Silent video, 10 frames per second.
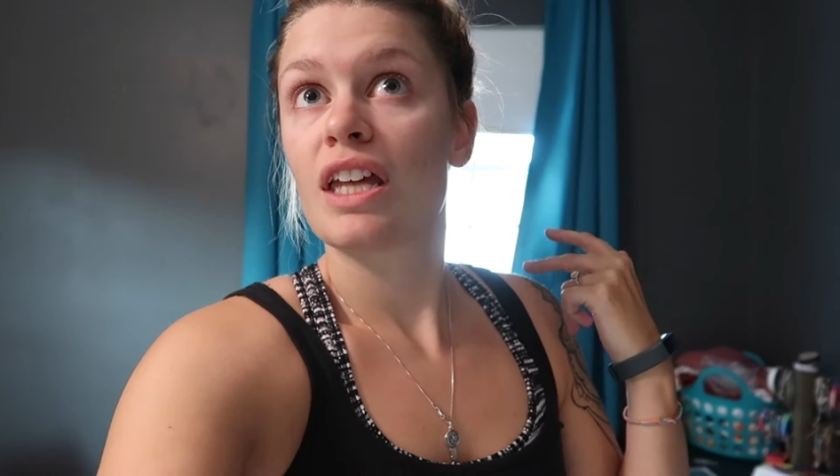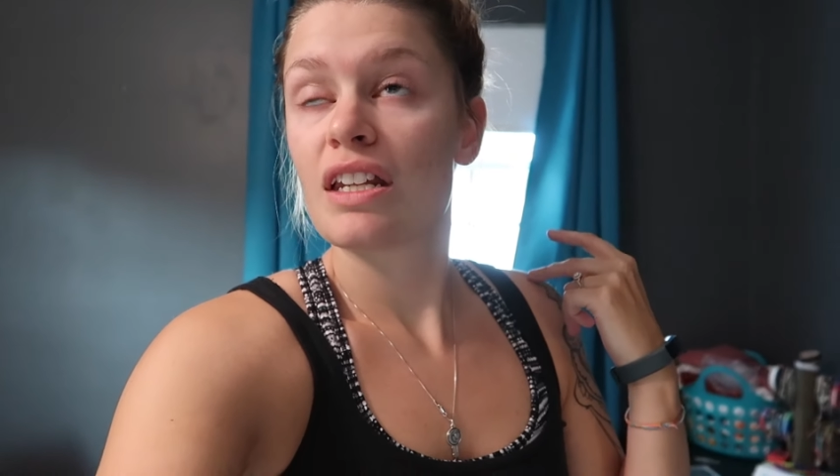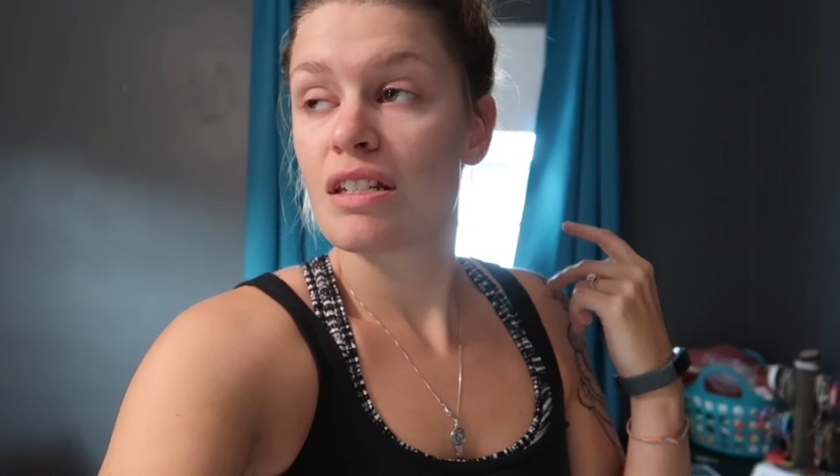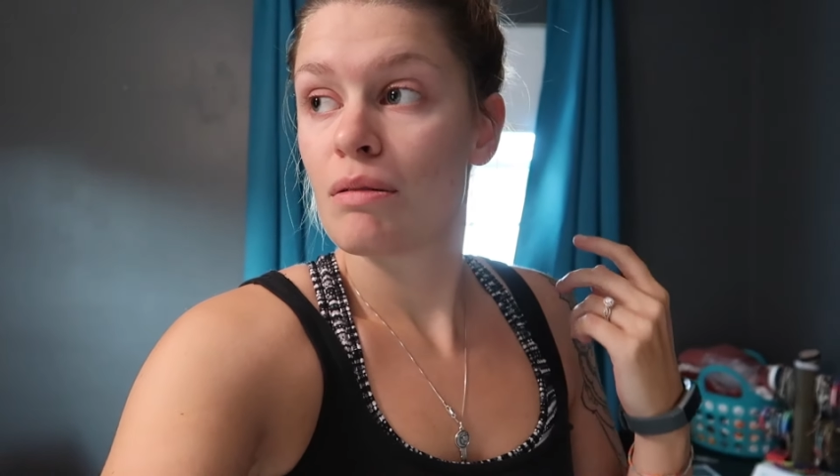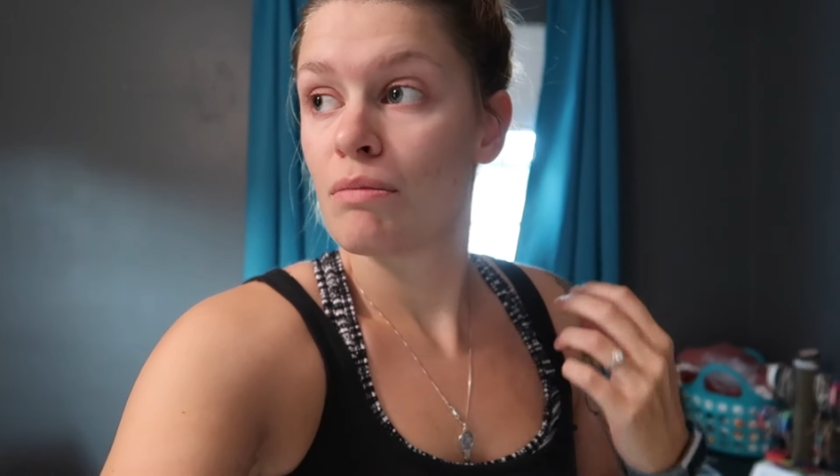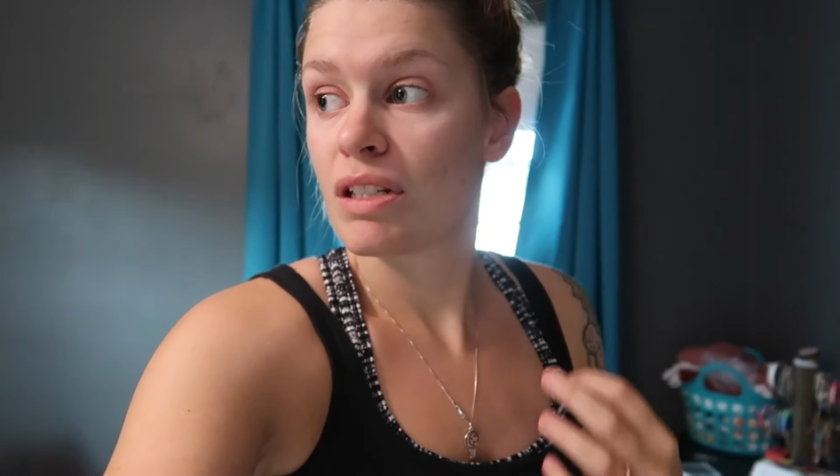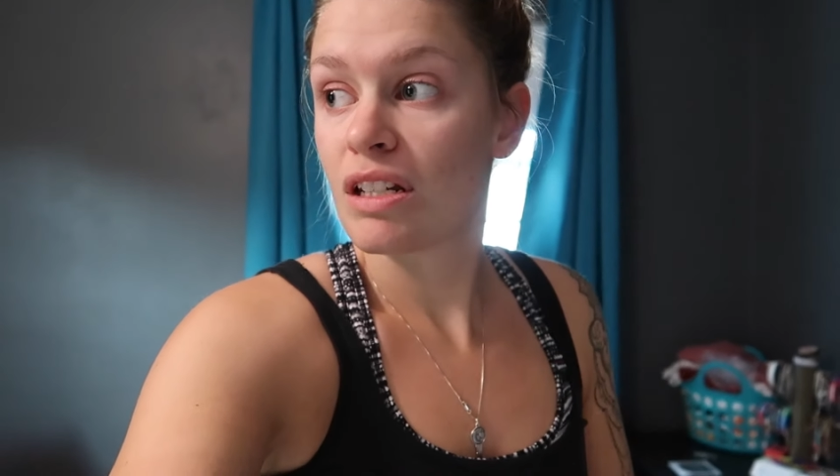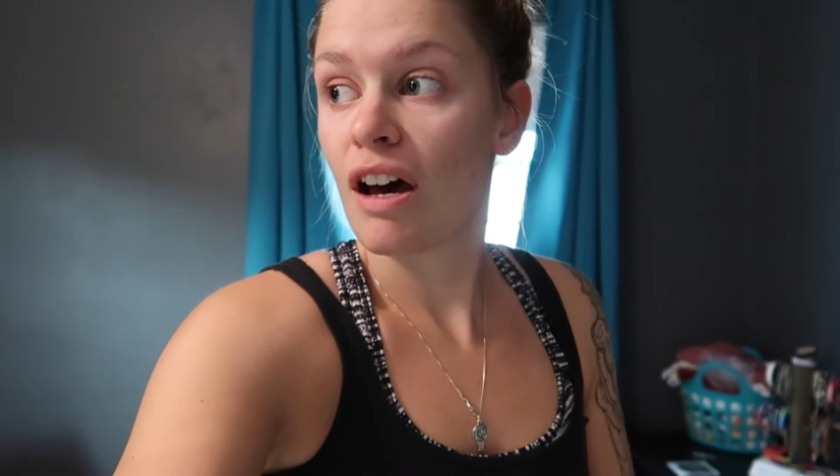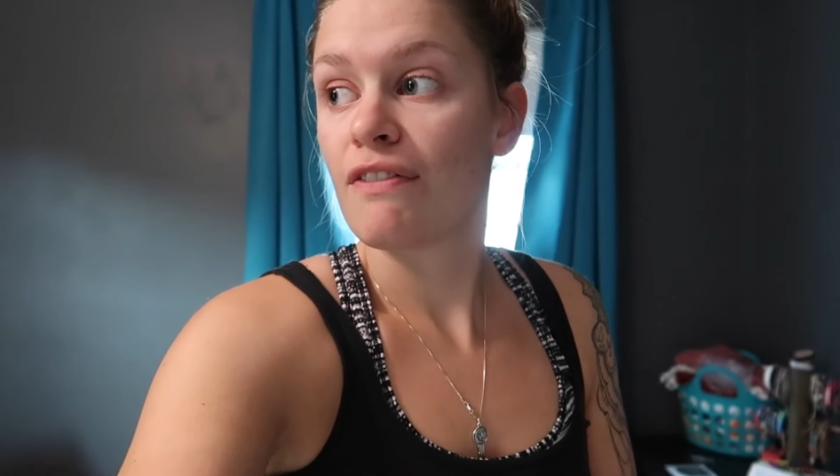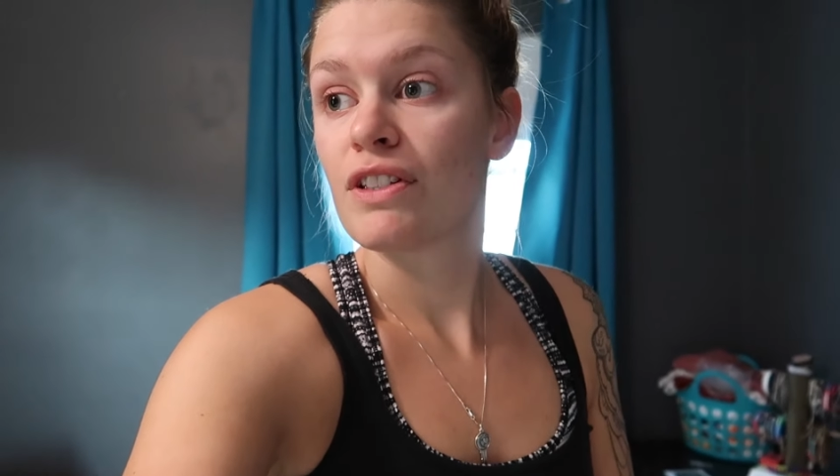get some
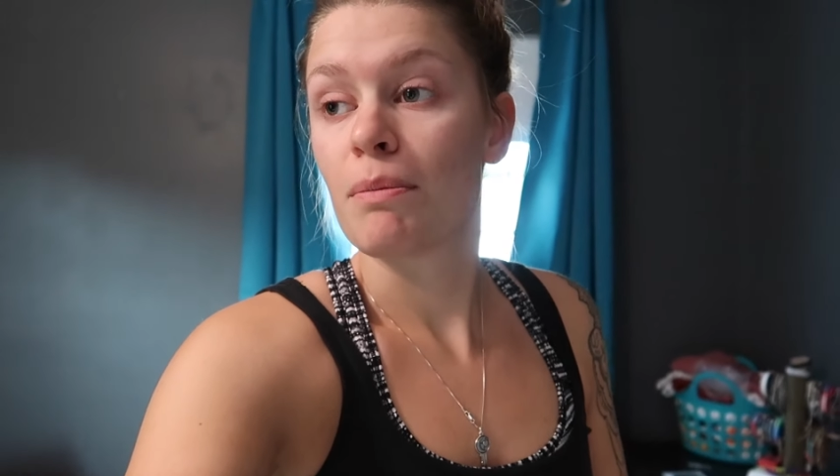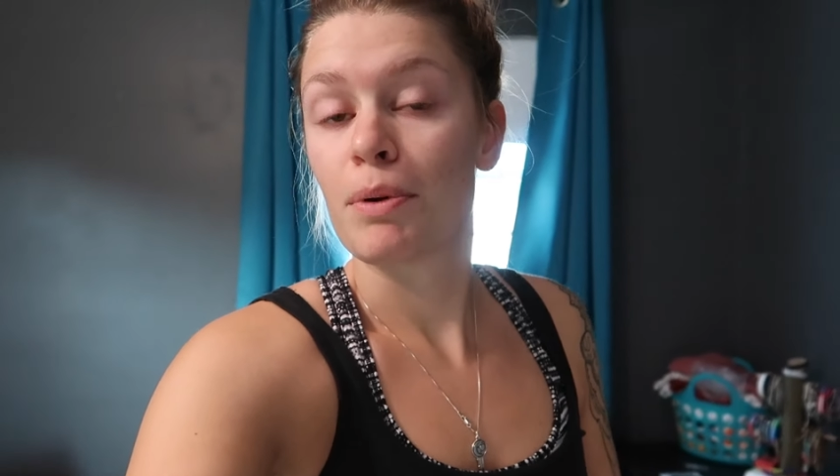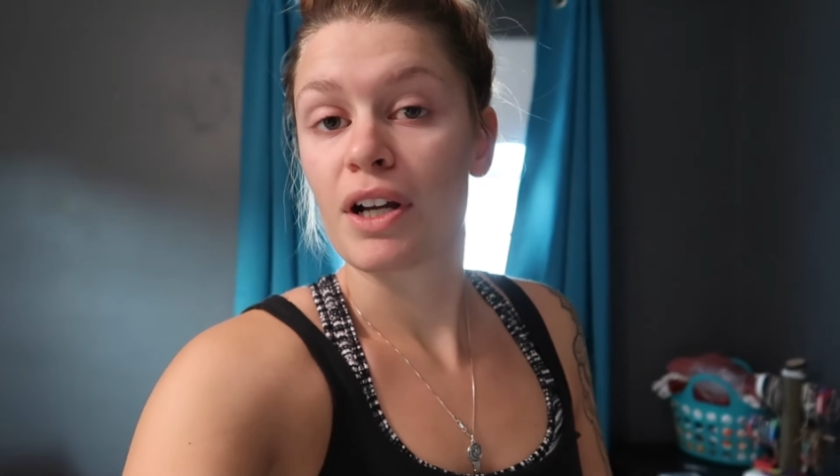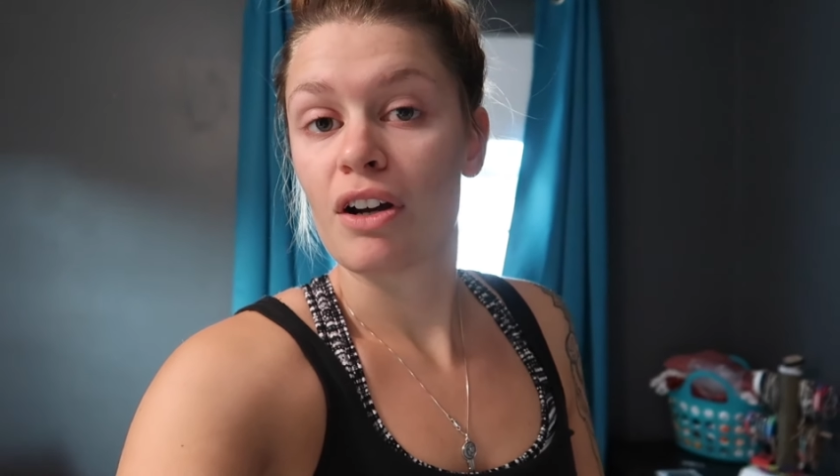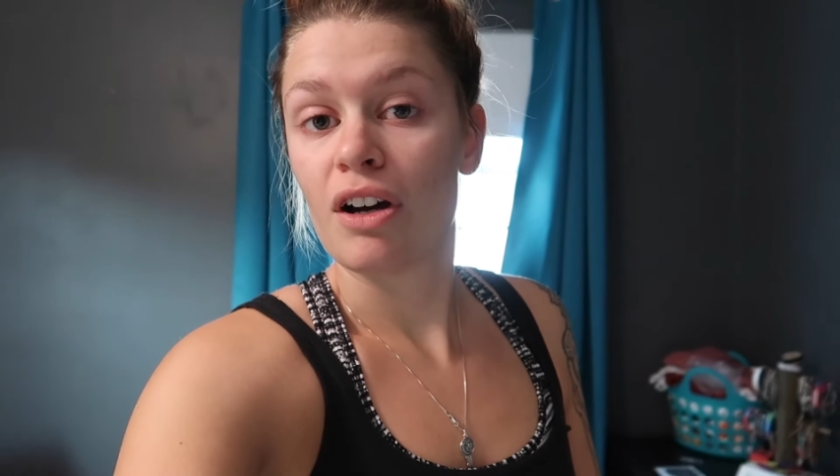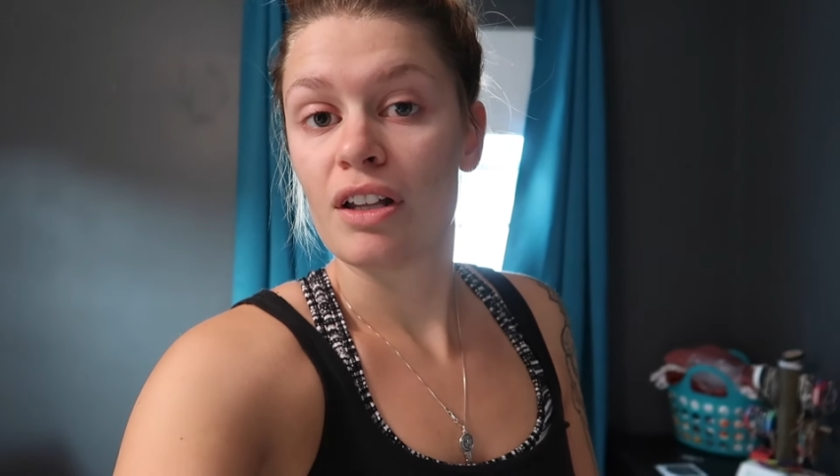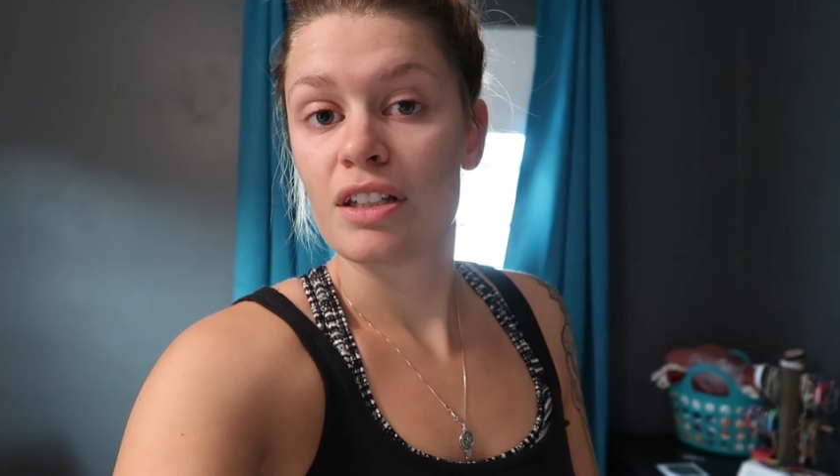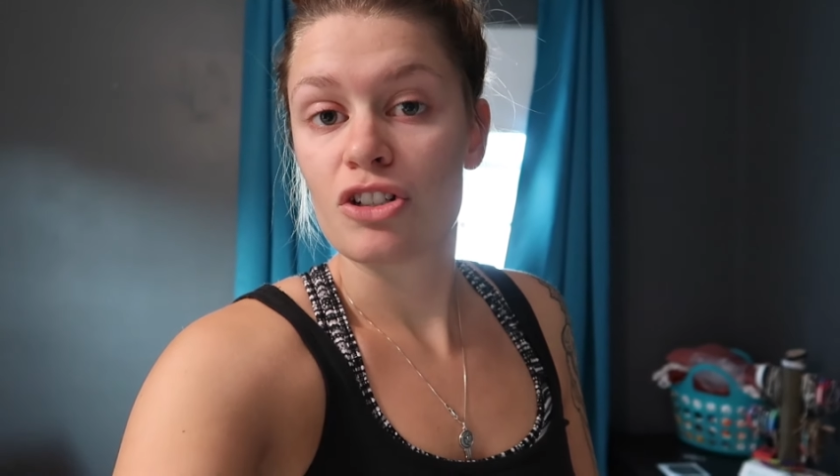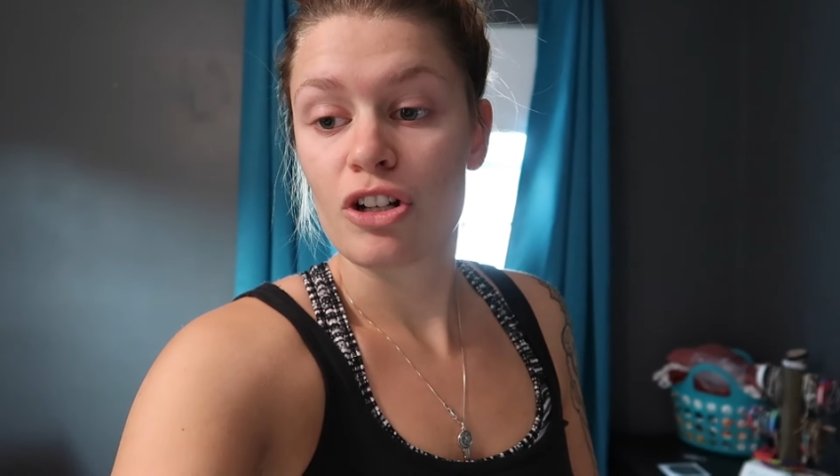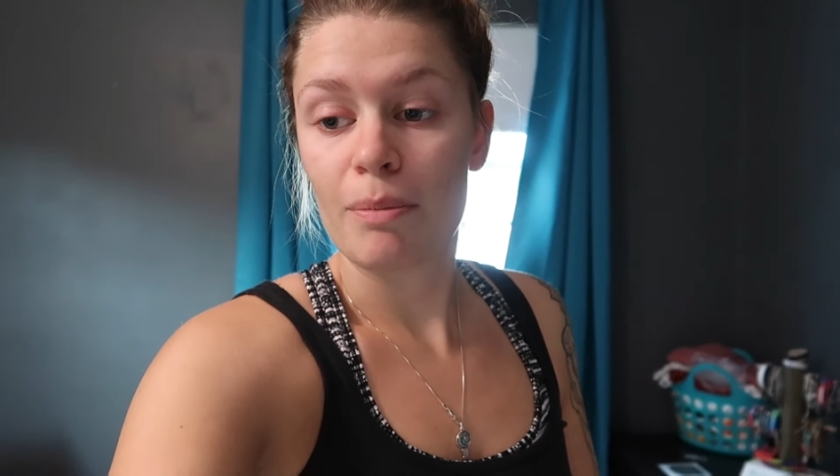stuff to bring
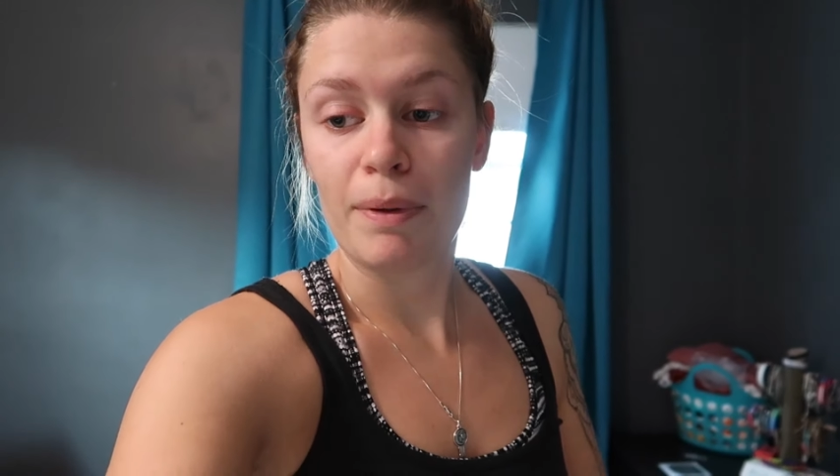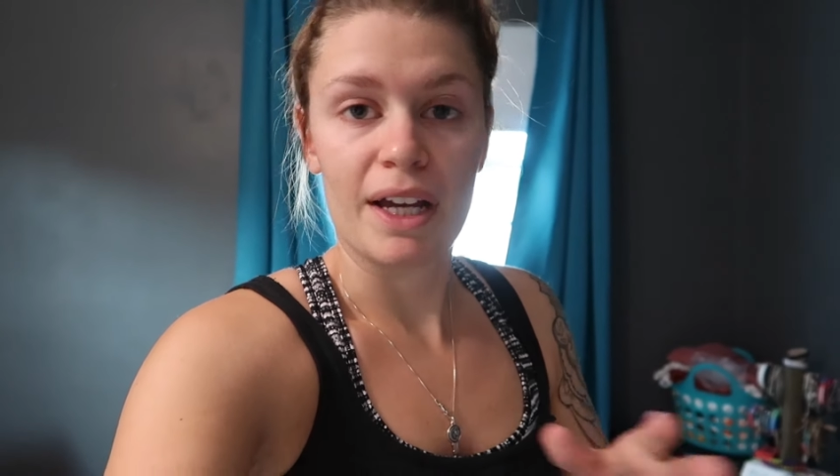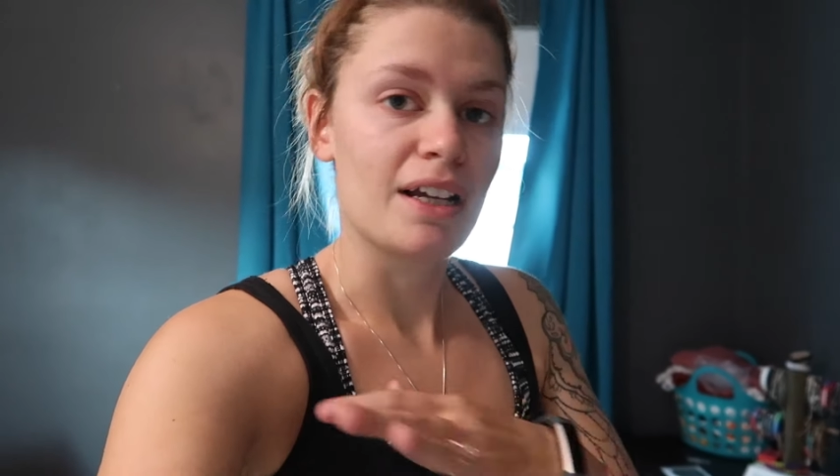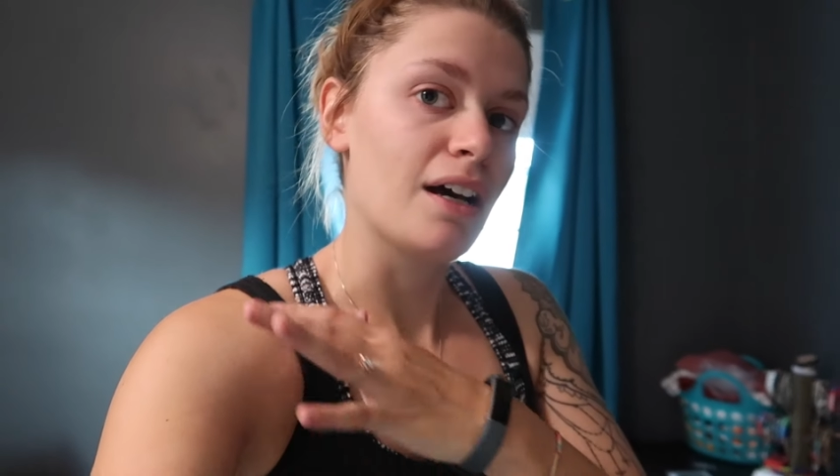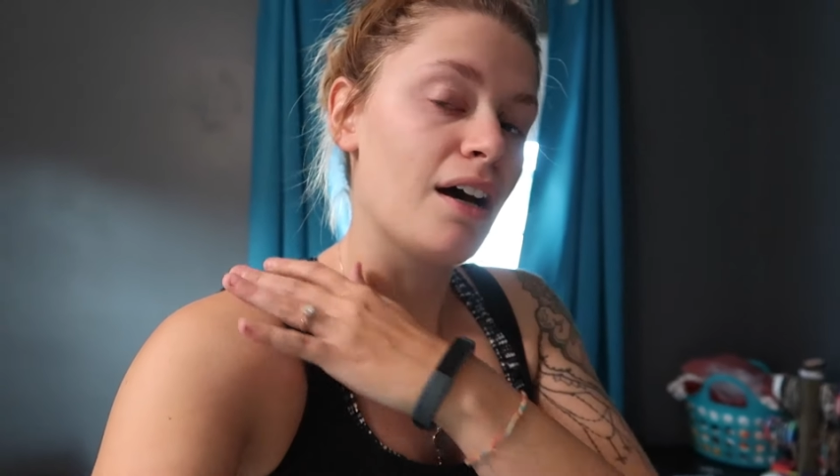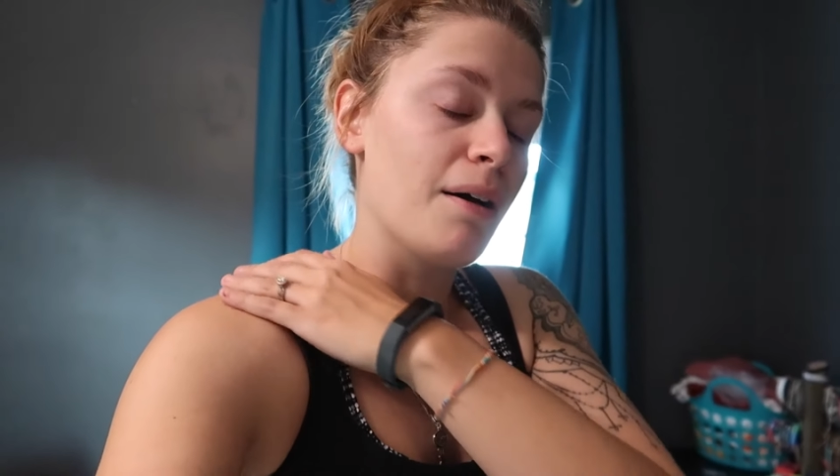on the trip, like